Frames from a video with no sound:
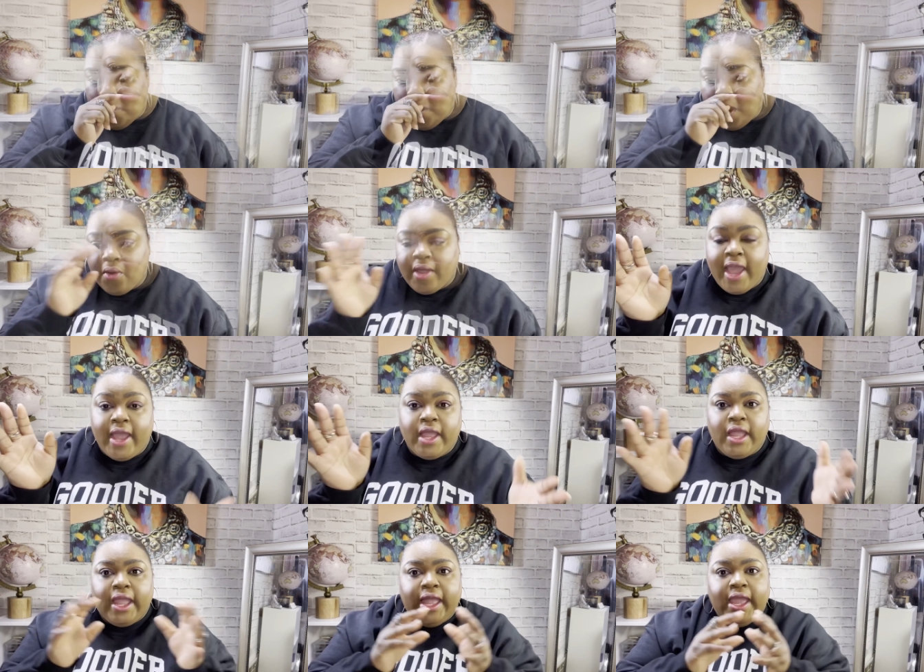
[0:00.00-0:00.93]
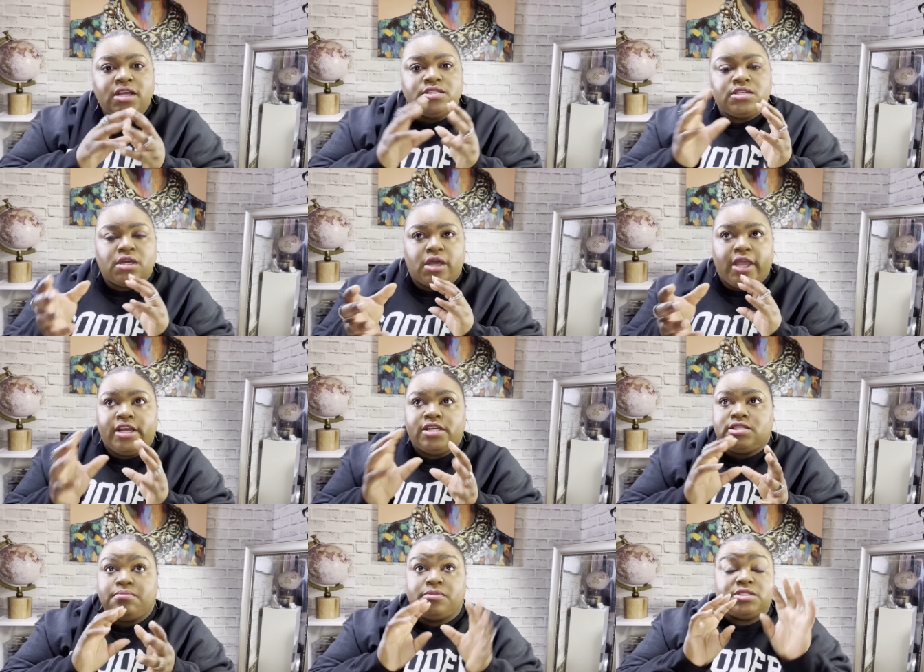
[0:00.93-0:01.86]
Okay, here's a here's
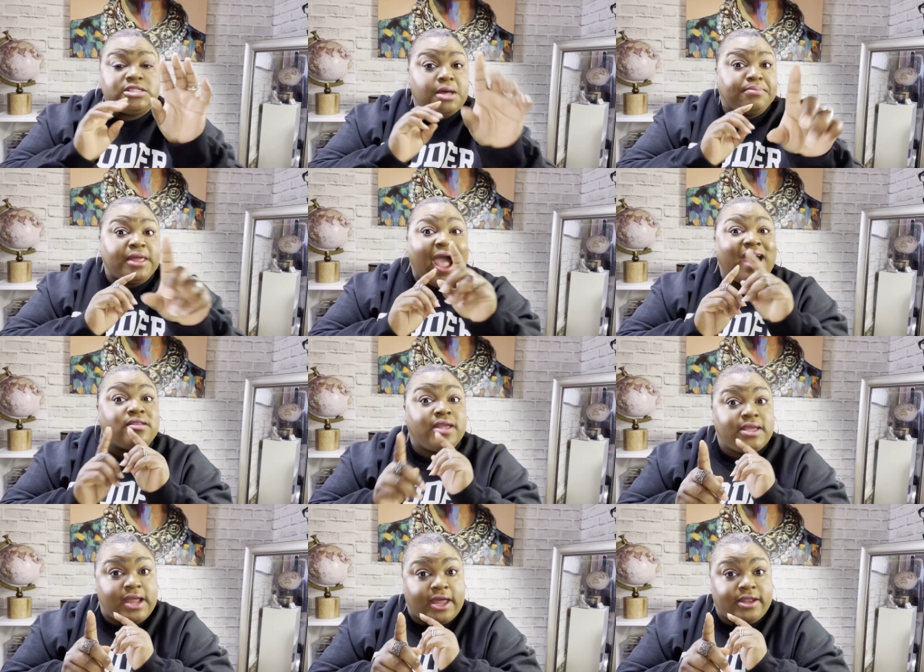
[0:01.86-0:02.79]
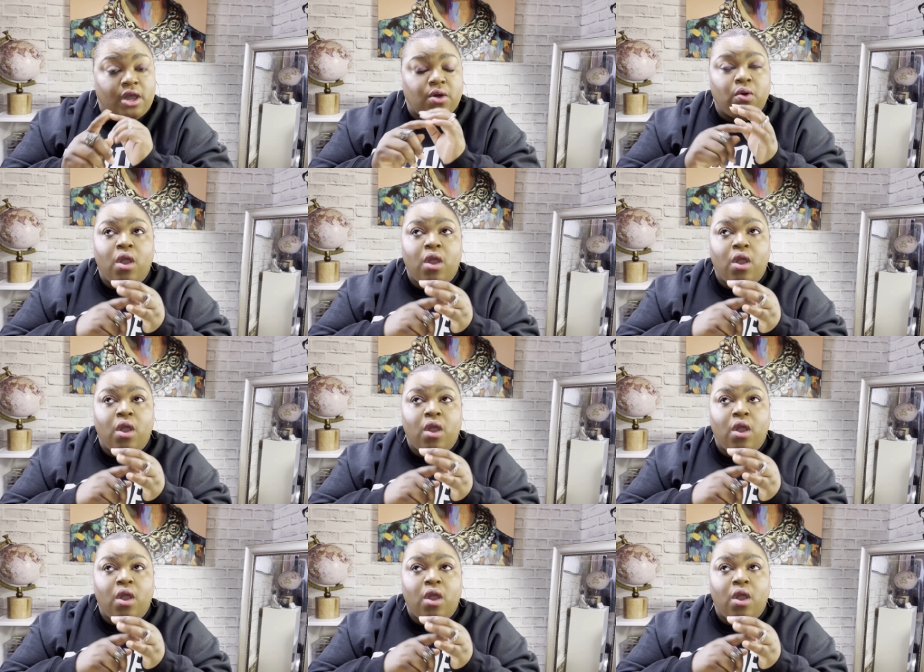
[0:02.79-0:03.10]
some something I did not know.